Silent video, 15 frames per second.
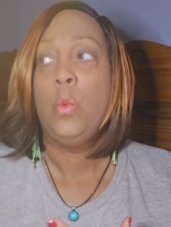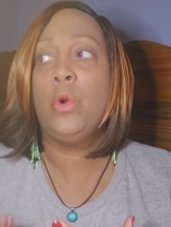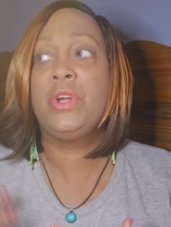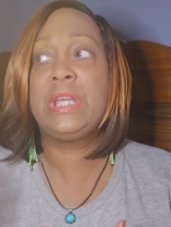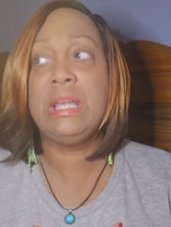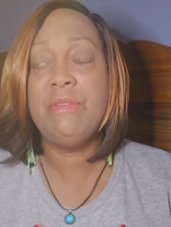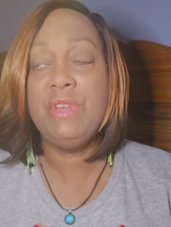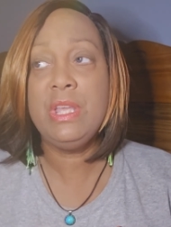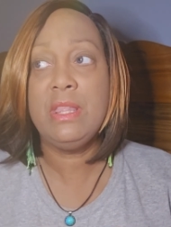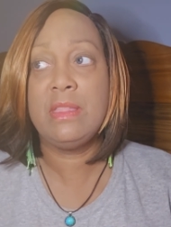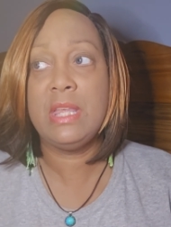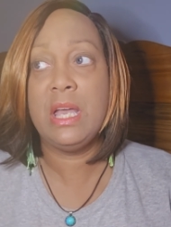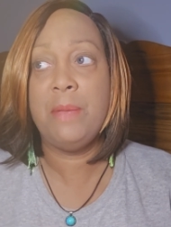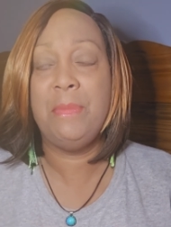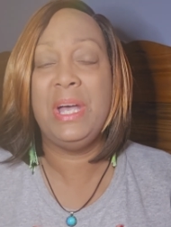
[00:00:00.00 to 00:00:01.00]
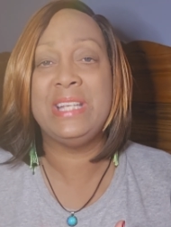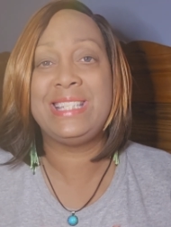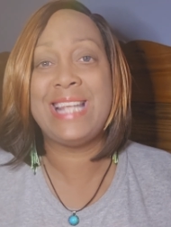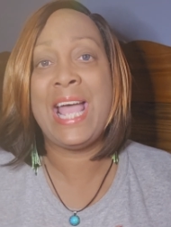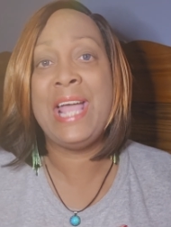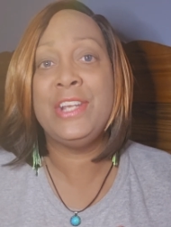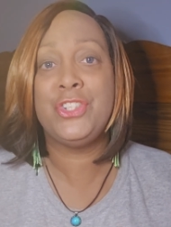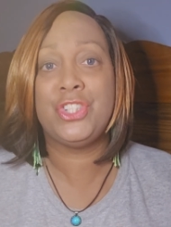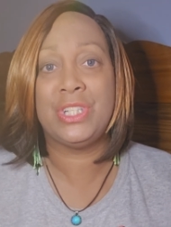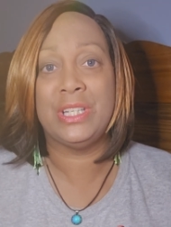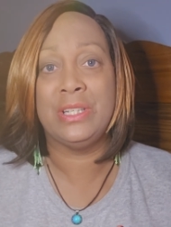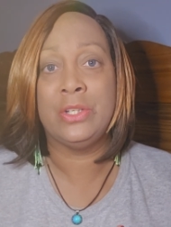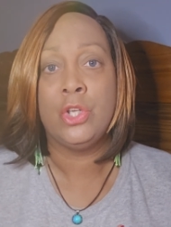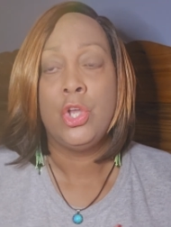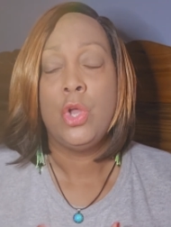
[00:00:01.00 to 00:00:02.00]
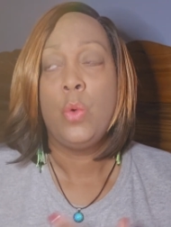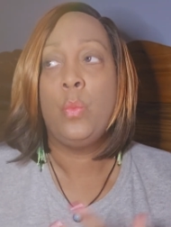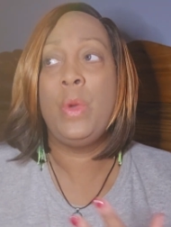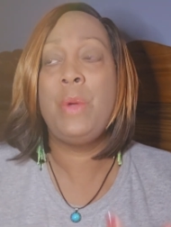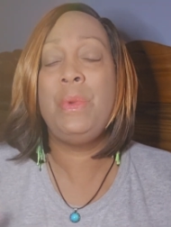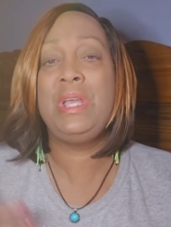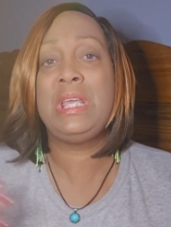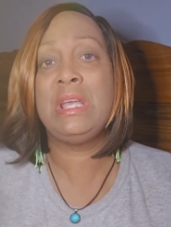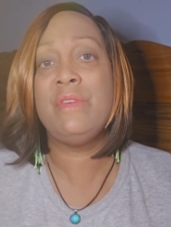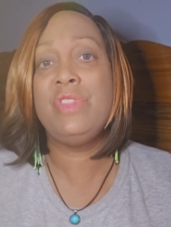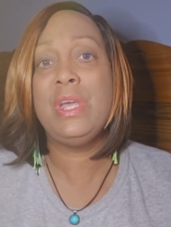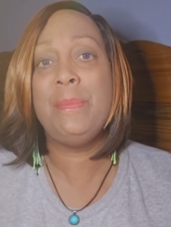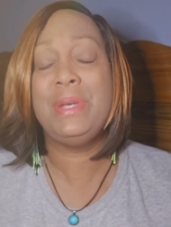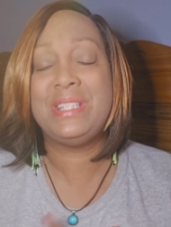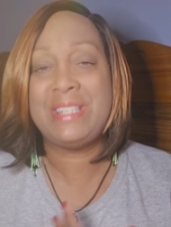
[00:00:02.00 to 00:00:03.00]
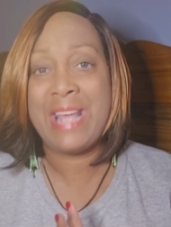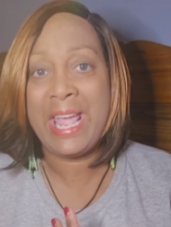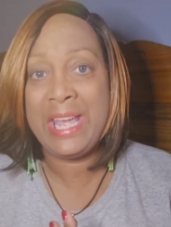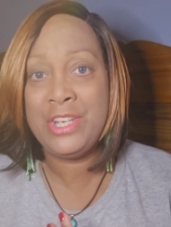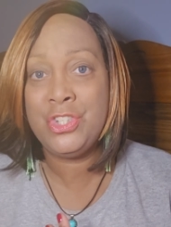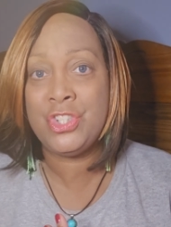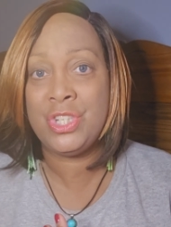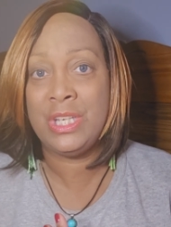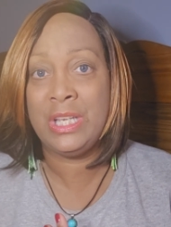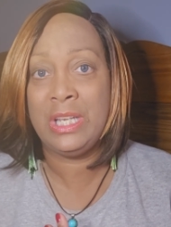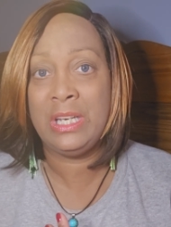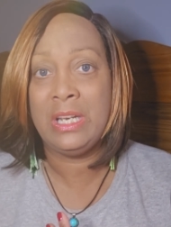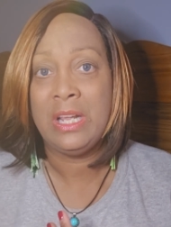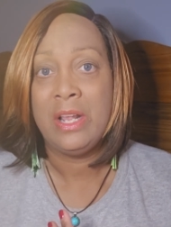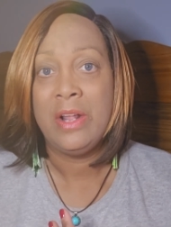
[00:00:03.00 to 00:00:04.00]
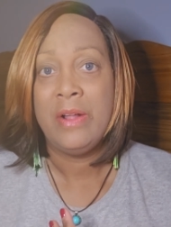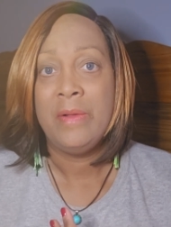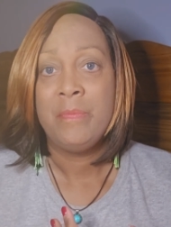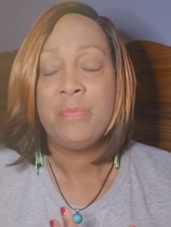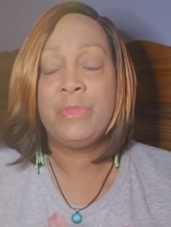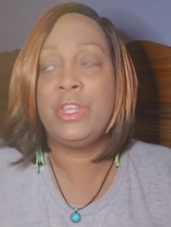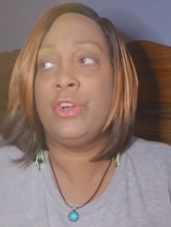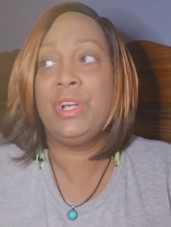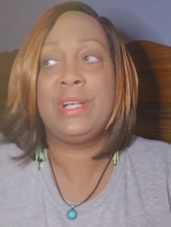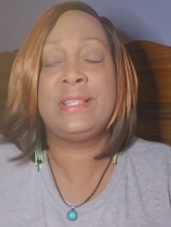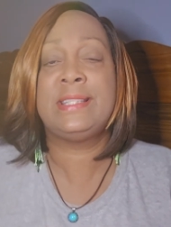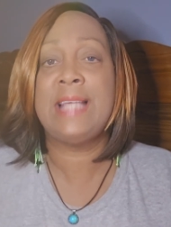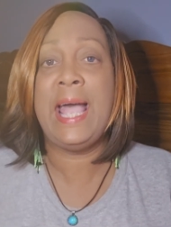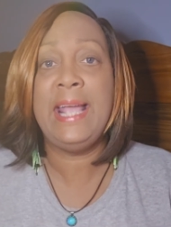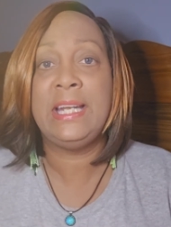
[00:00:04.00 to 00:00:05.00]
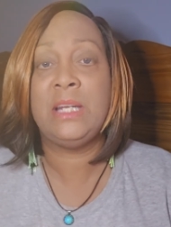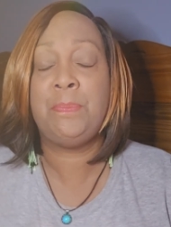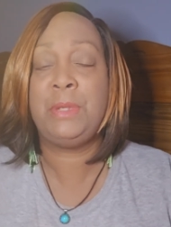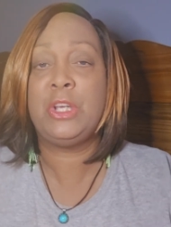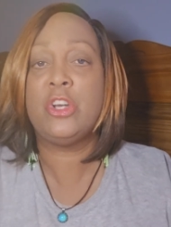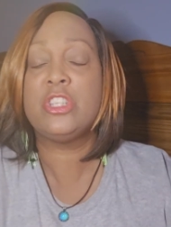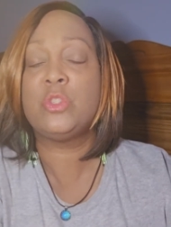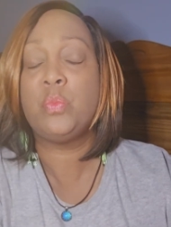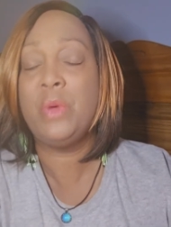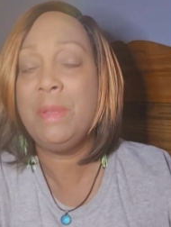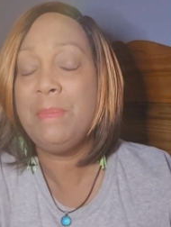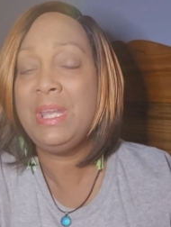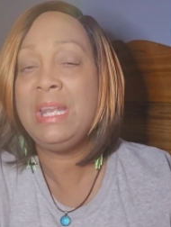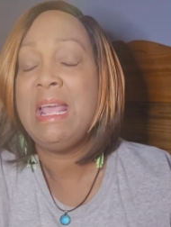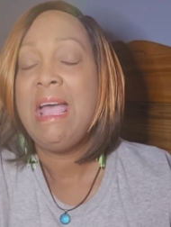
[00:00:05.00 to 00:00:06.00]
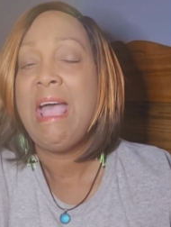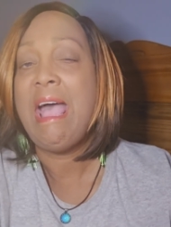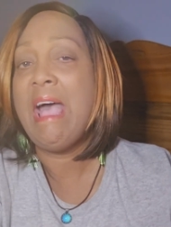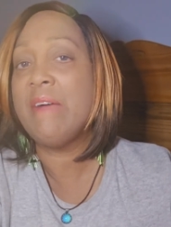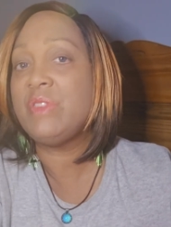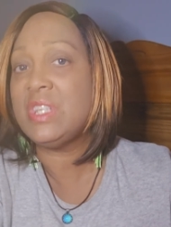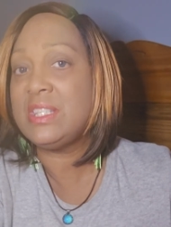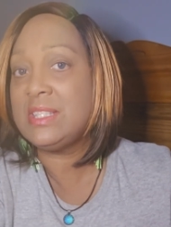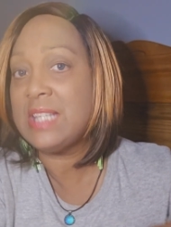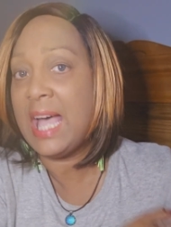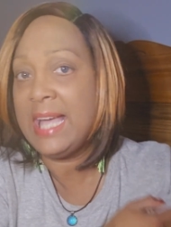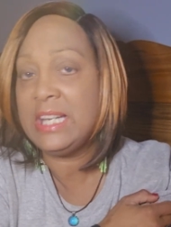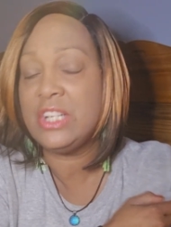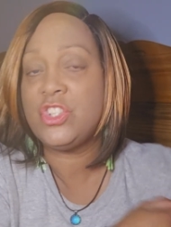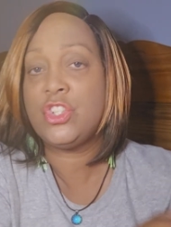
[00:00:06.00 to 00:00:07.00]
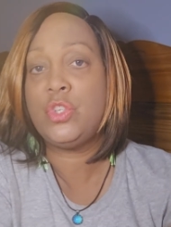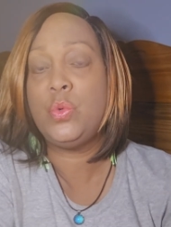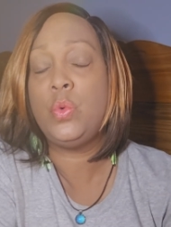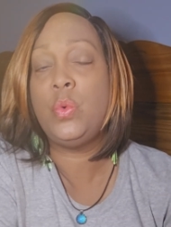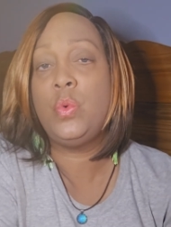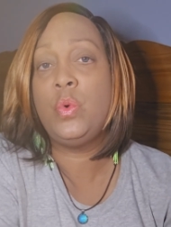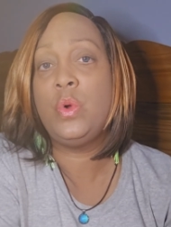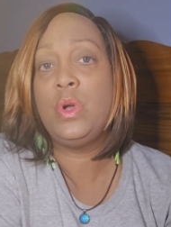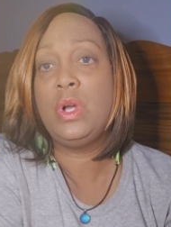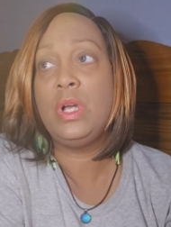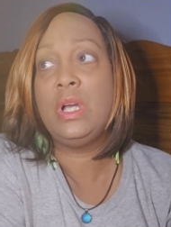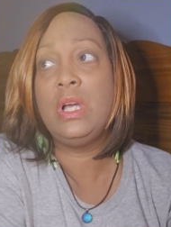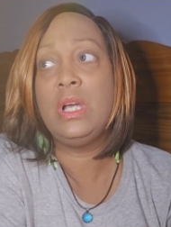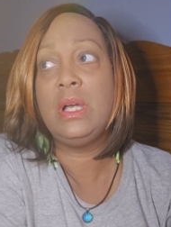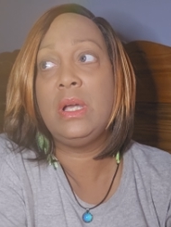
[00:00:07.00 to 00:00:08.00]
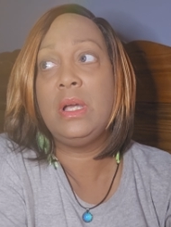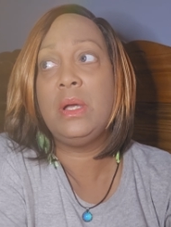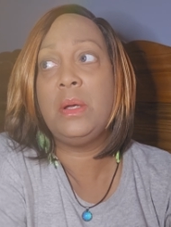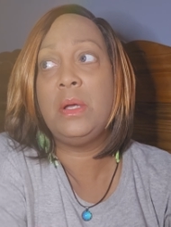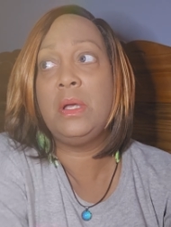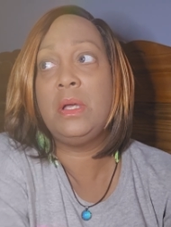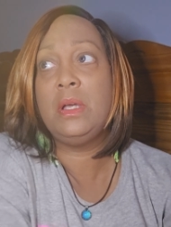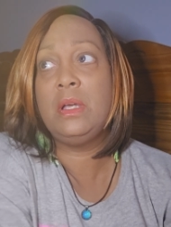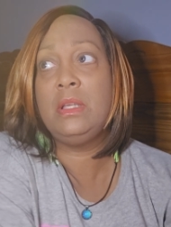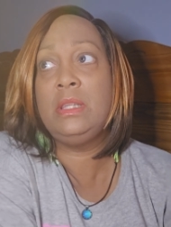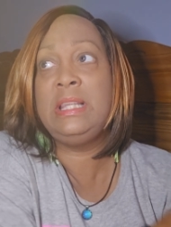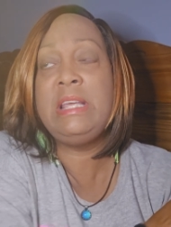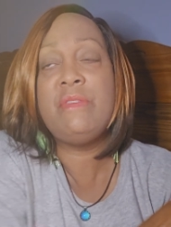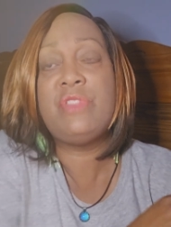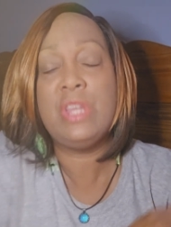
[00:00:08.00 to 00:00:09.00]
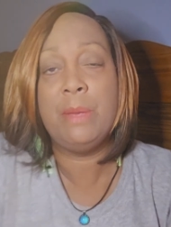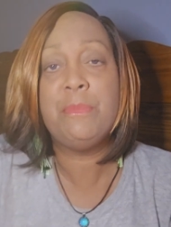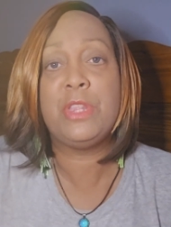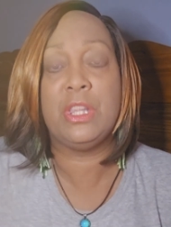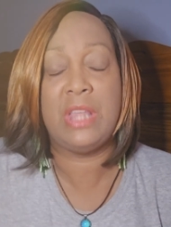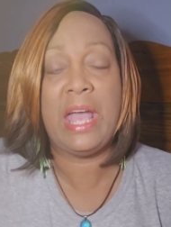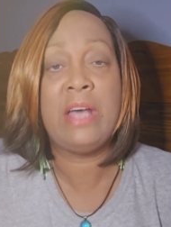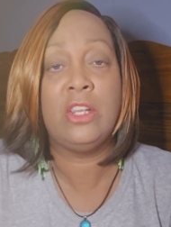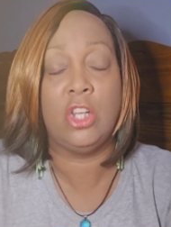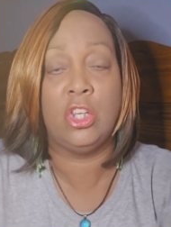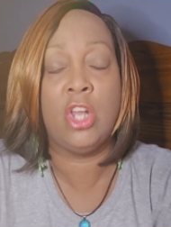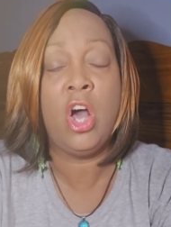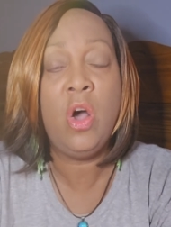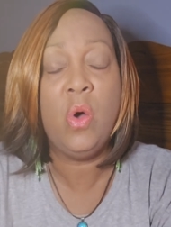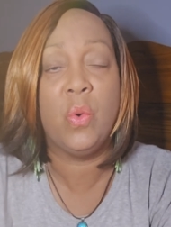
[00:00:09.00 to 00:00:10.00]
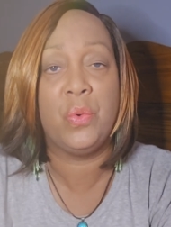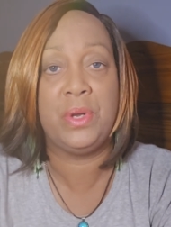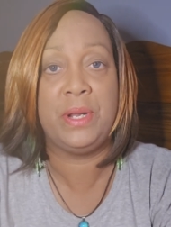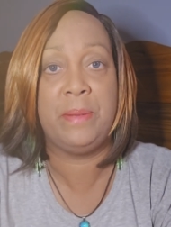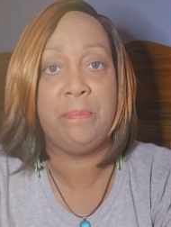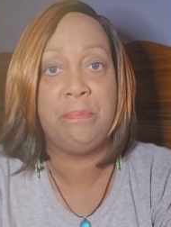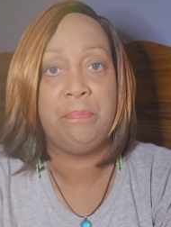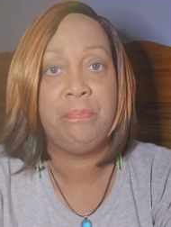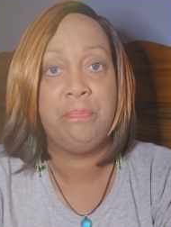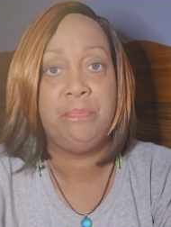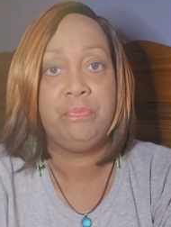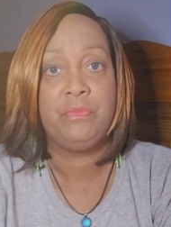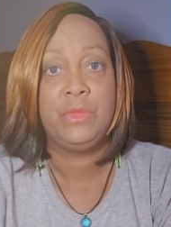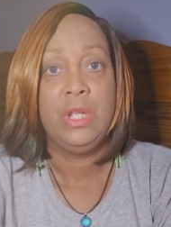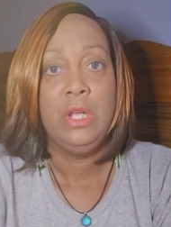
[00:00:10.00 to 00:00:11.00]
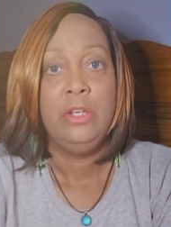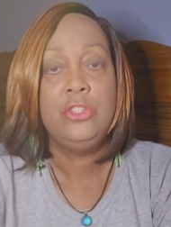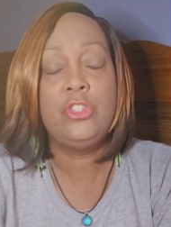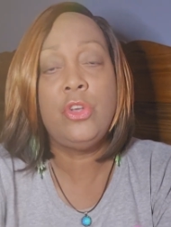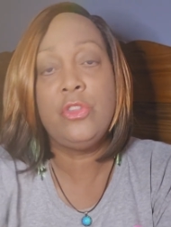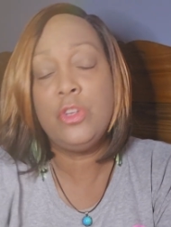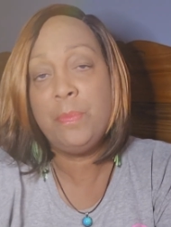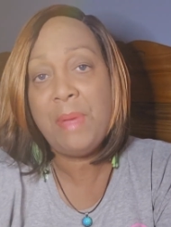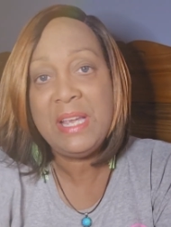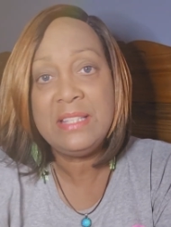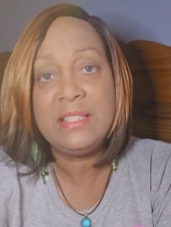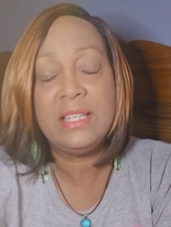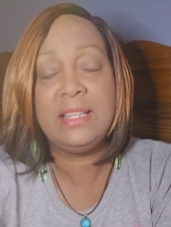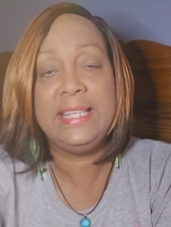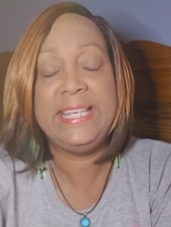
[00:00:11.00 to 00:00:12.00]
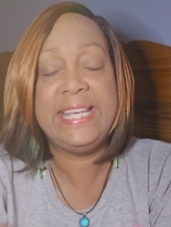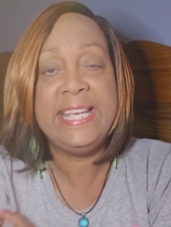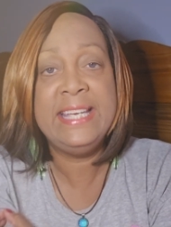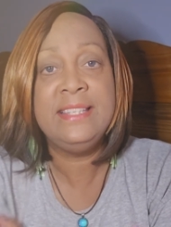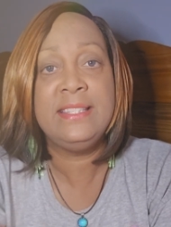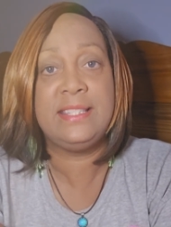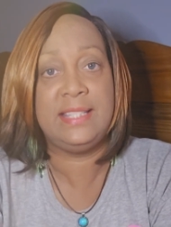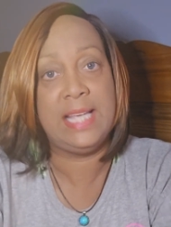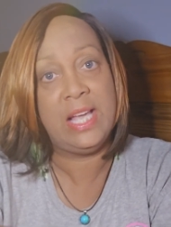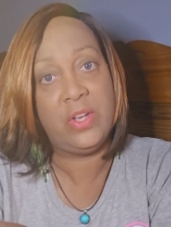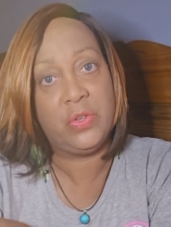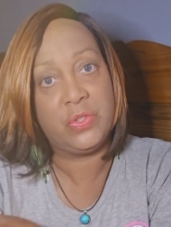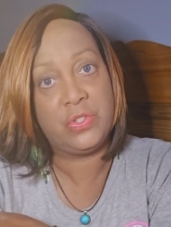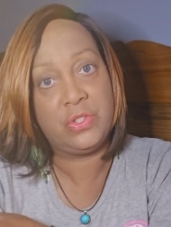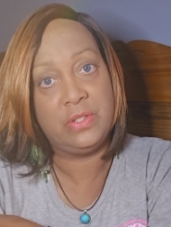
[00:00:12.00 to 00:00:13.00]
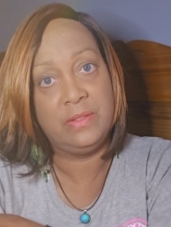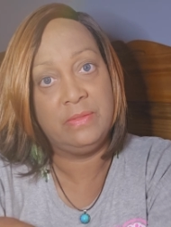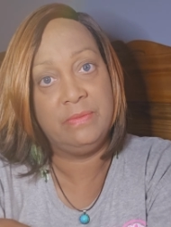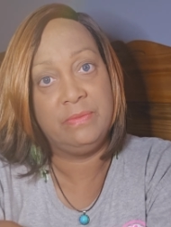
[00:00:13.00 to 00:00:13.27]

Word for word: we're giving them attention. When we give them attention, they're excited because women have decided to leave them the hell alone. So they're basically incels.